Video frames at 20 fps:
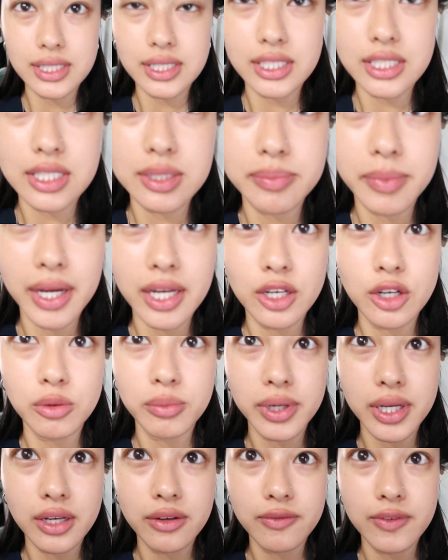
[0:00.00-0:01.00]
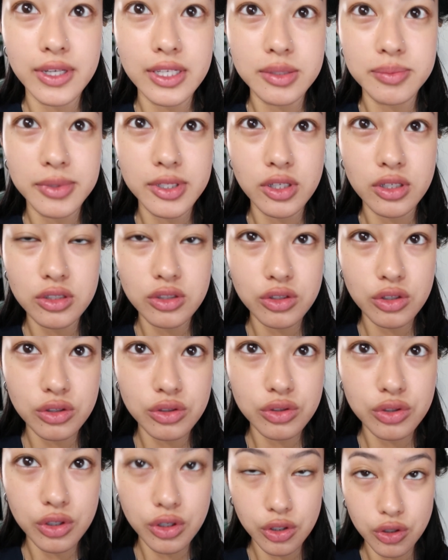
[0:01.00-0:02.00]
is my no makeup face. My dark
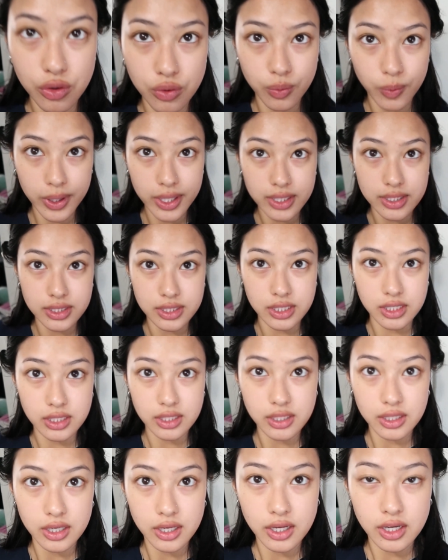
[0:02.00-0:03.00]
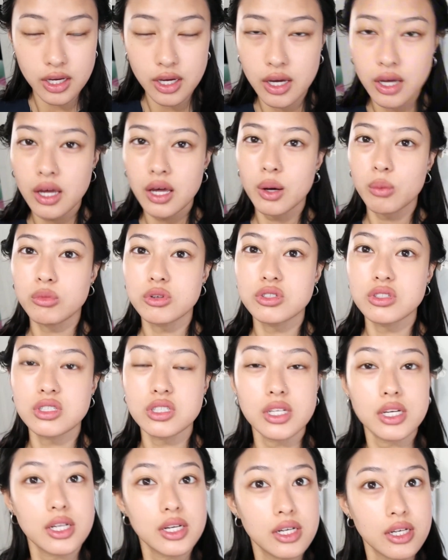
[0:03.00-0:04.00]
circles are crazy. We're
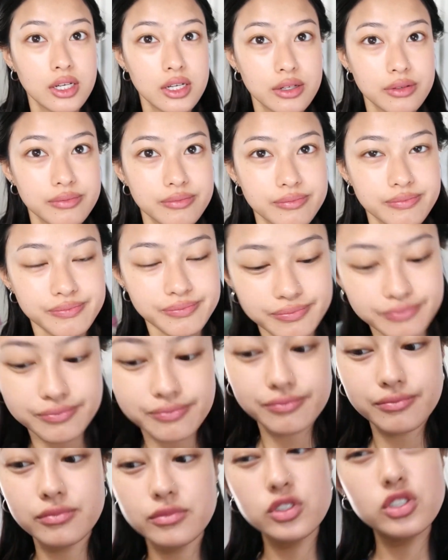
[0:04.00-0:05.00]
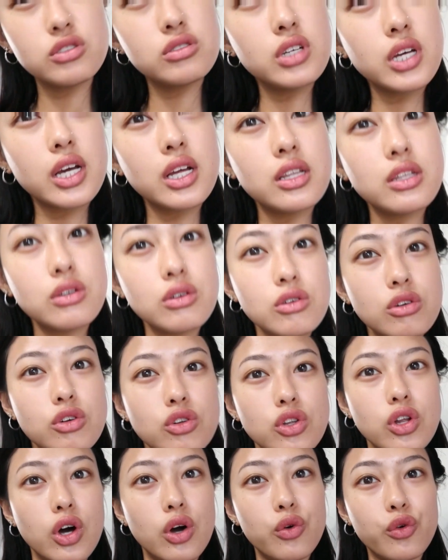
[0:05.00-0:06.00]
just gonna do like a little
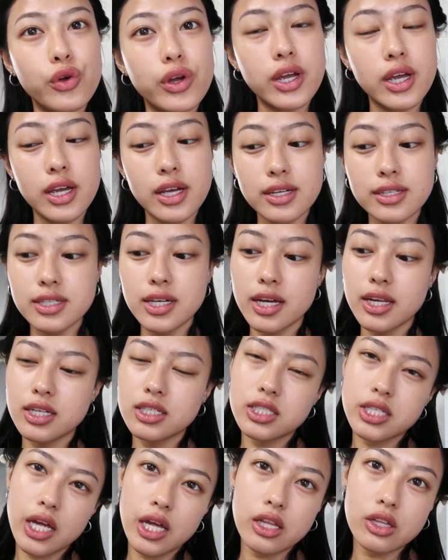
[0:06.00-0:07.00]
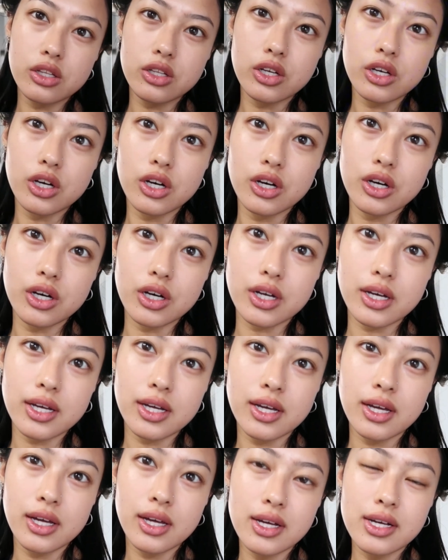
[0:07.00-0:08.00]
glowy day-to-day look,
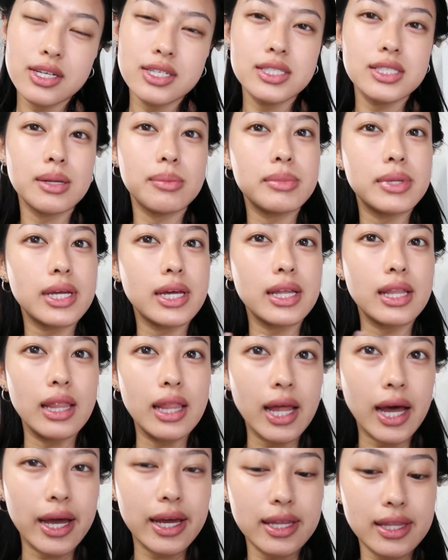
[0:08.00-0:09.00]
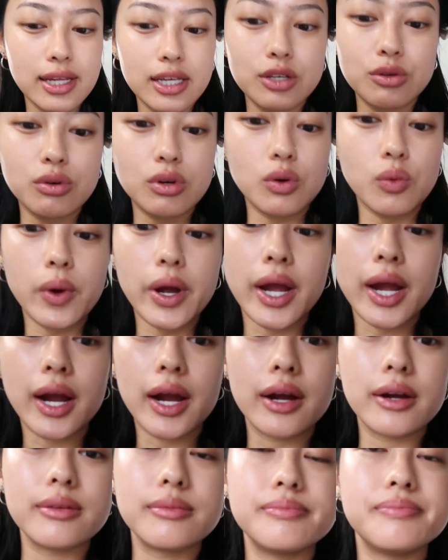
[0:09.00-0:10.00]
something light that you could
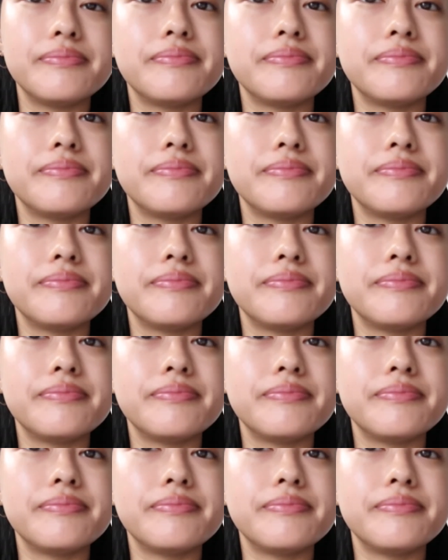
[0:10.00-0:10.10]
wear